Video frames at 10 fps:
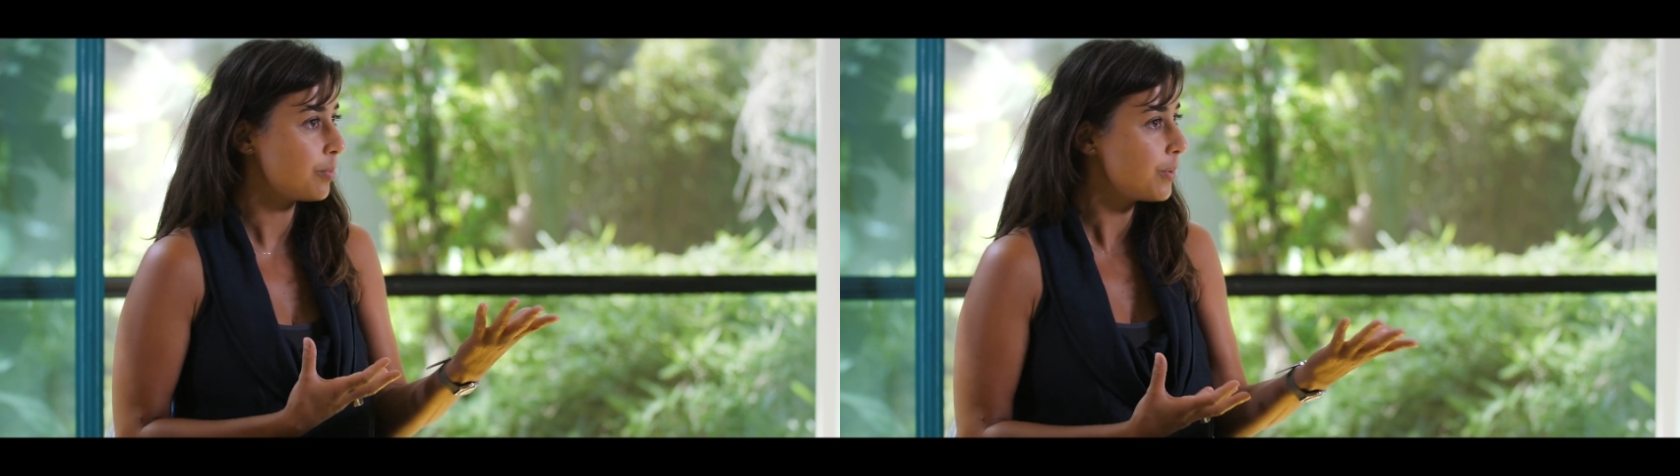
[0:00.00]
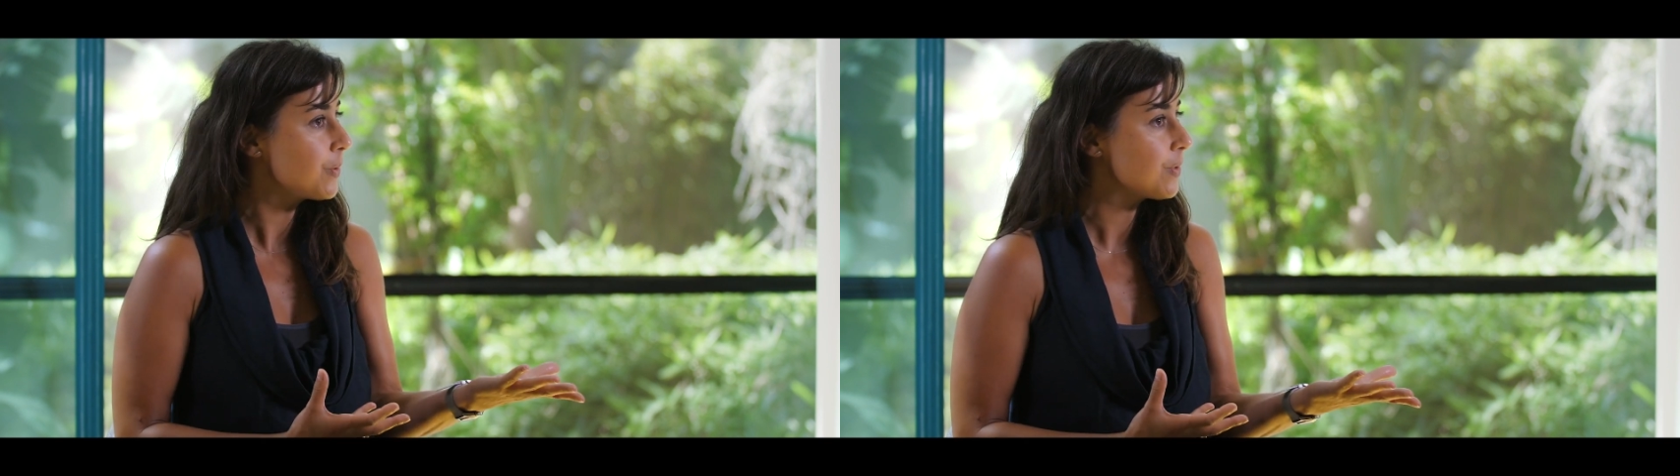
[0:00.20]

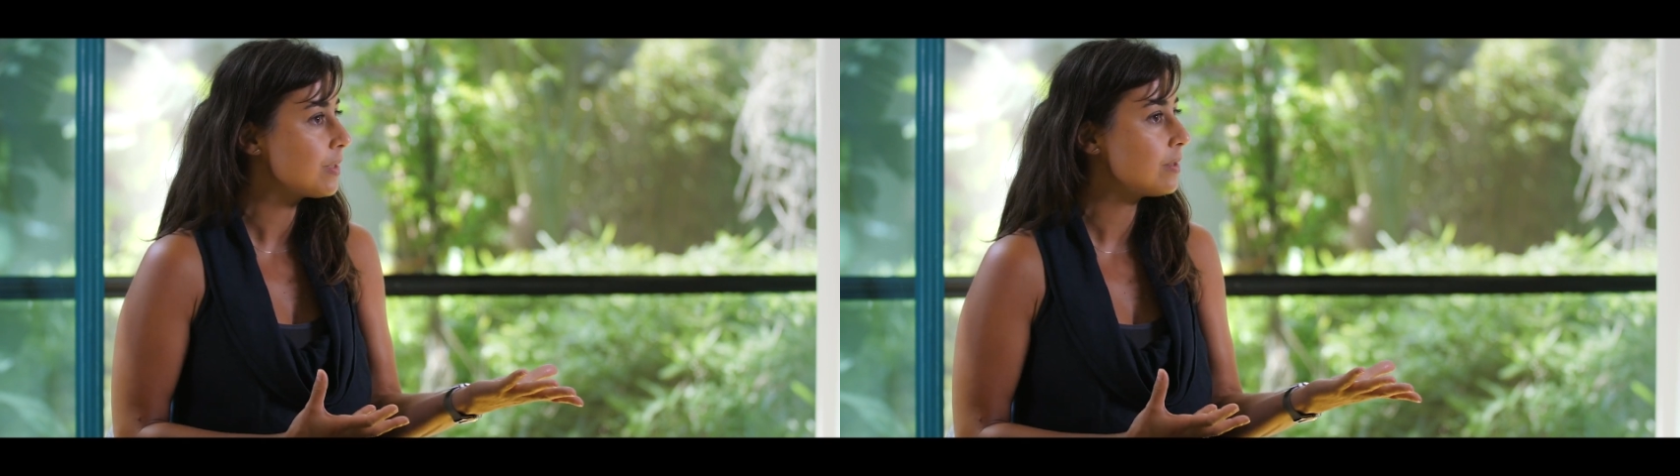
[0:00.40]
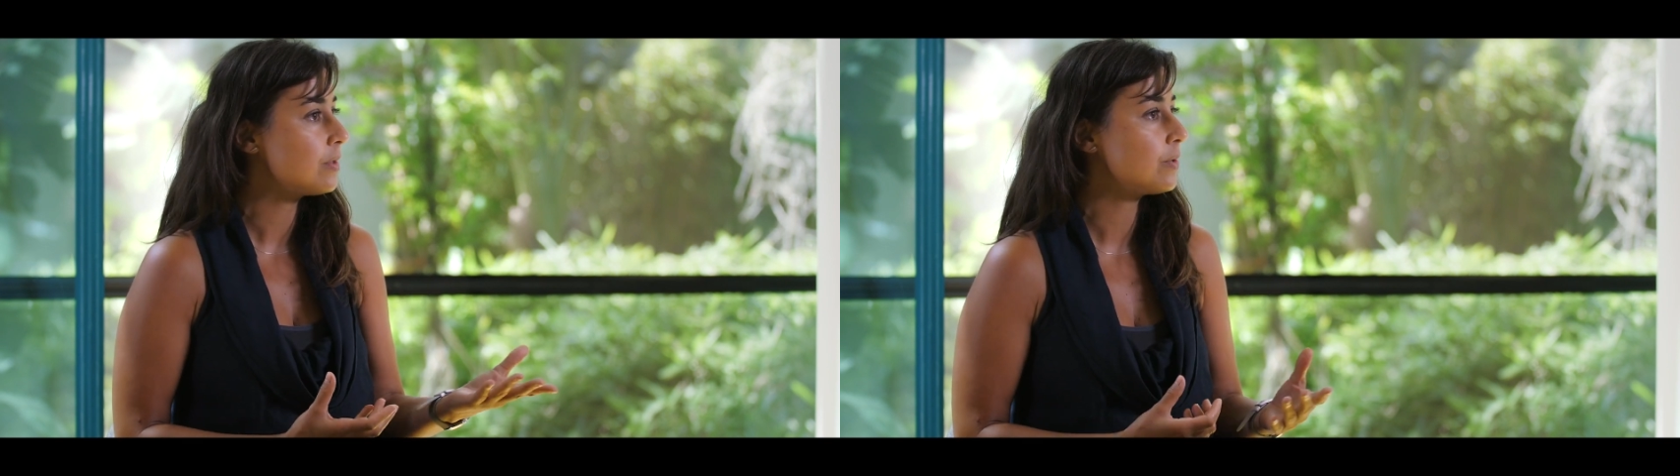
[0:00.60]

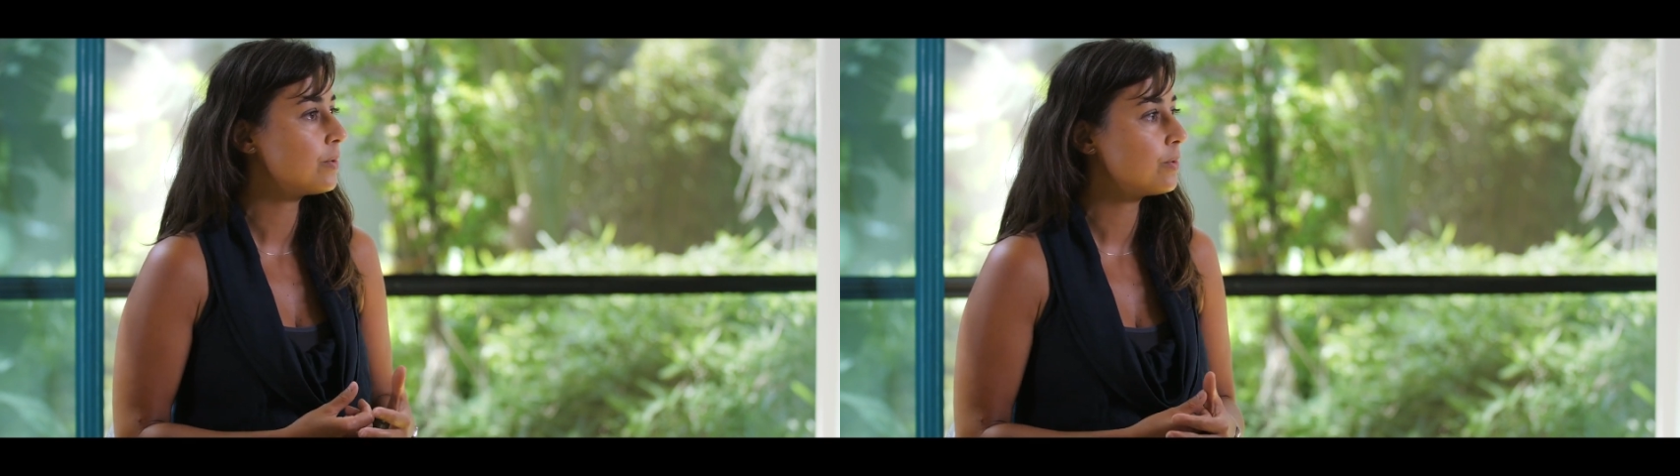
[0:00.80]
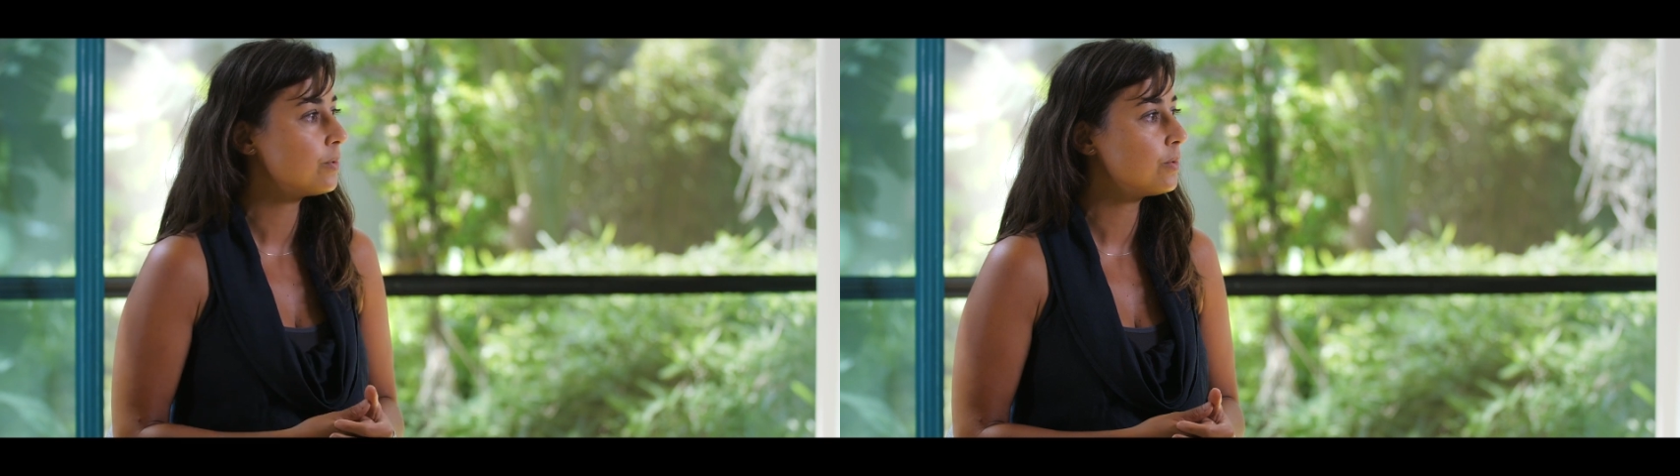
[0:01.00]
proposing
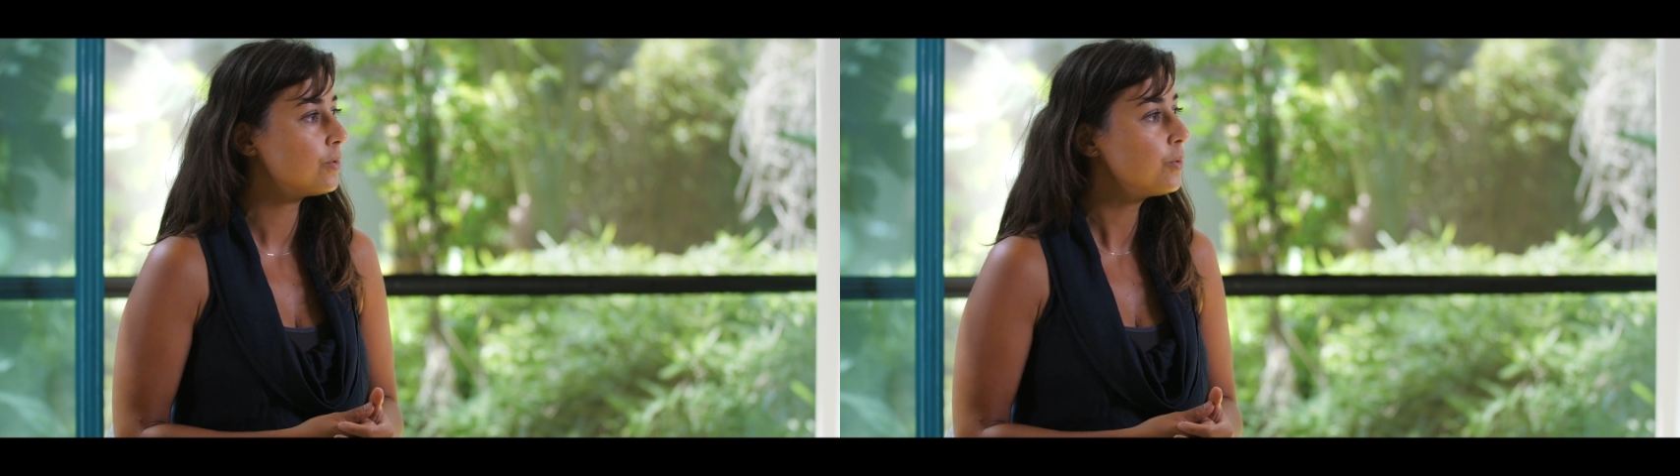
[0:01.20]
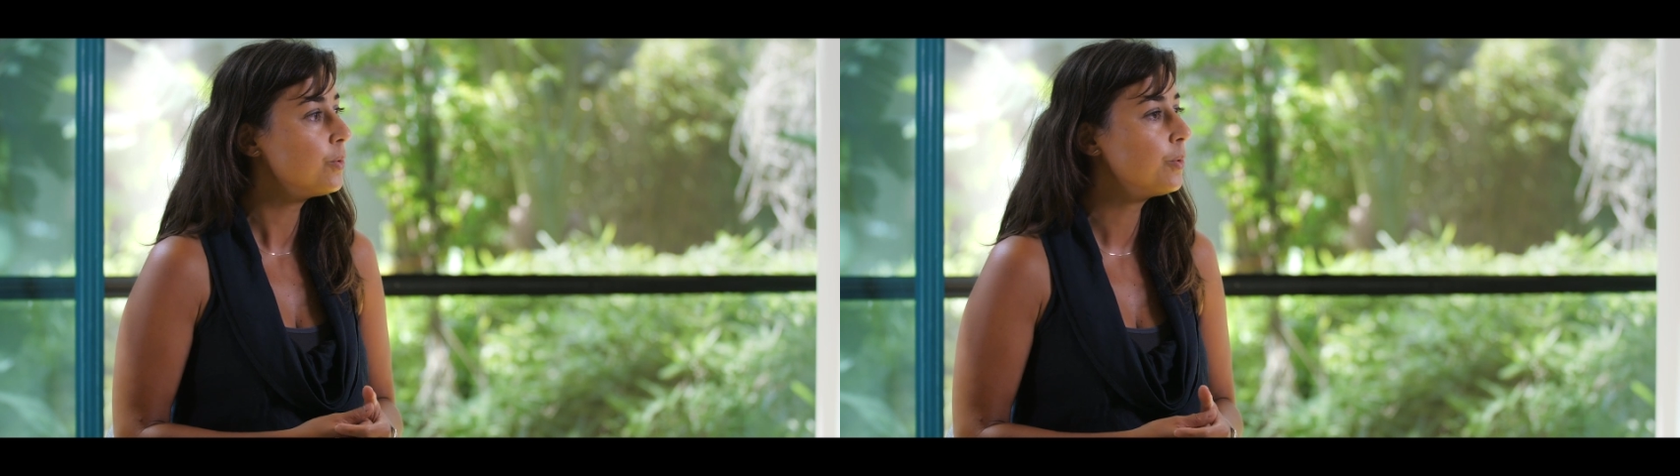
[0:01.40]

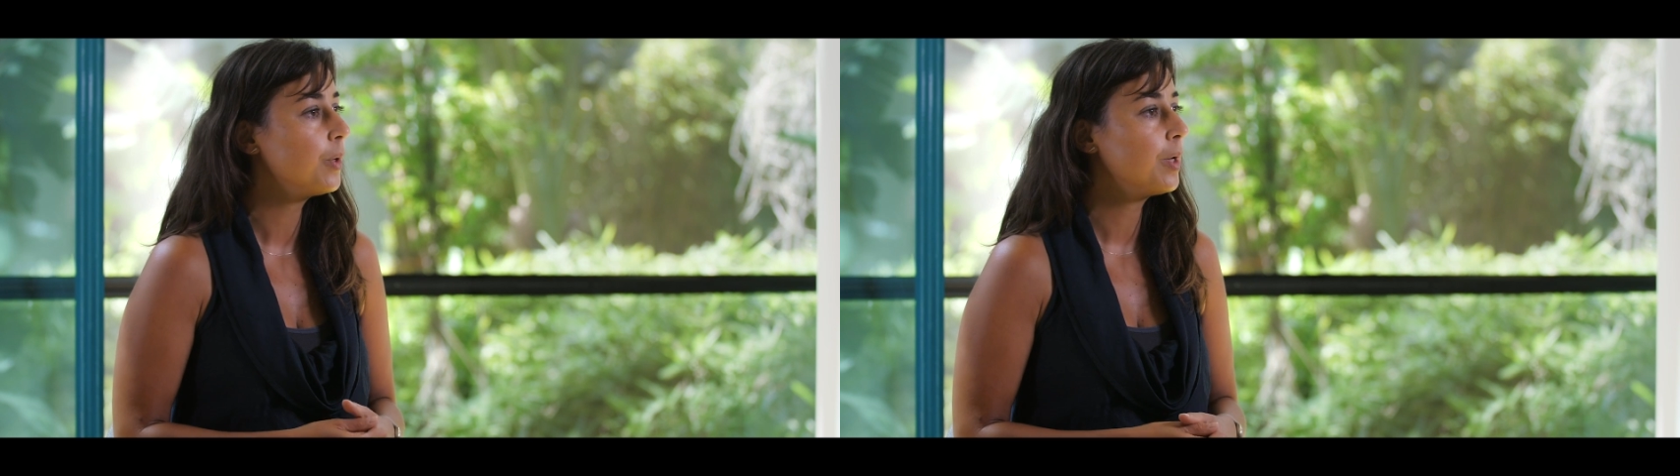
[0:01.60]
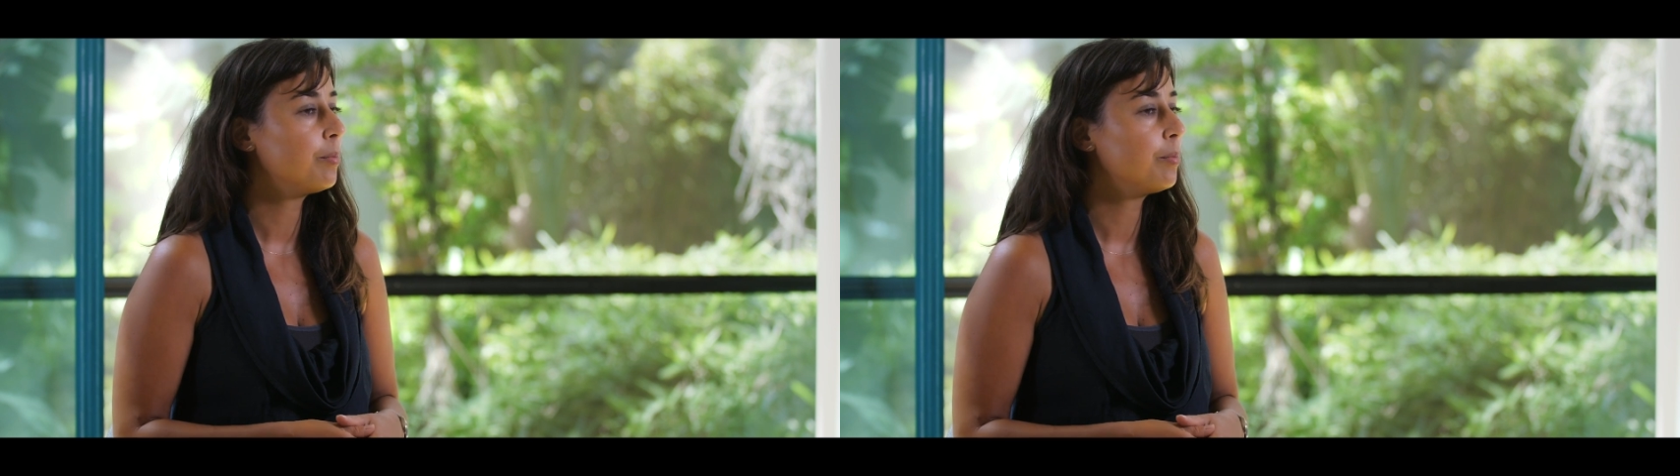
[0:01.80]
to do,